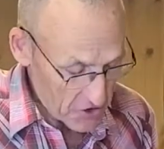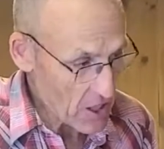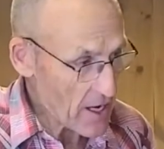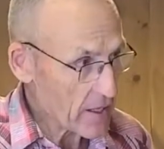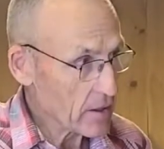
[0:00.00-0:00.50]

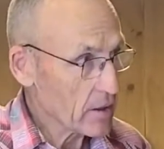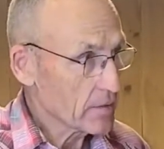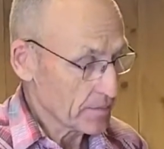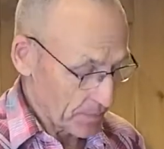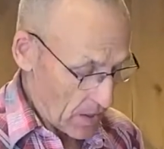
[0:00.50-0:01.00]
not
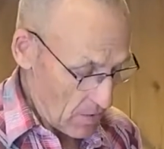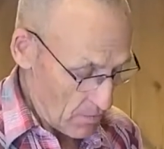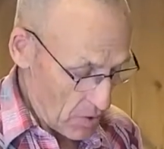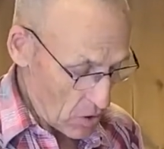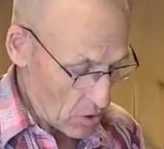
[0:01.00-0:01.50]
a
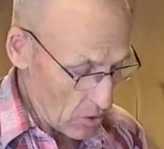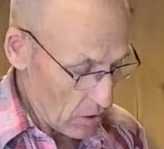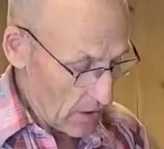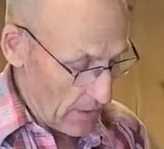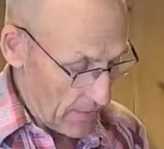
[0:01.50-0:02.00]

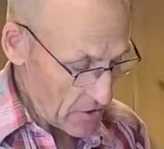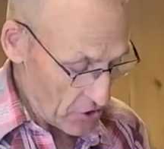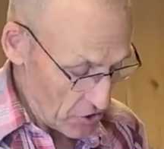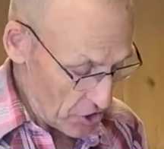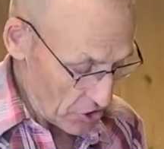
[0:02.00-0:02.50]
burl. This
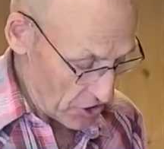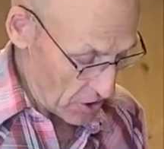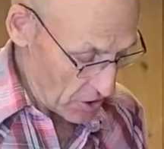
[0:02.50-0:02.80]
is just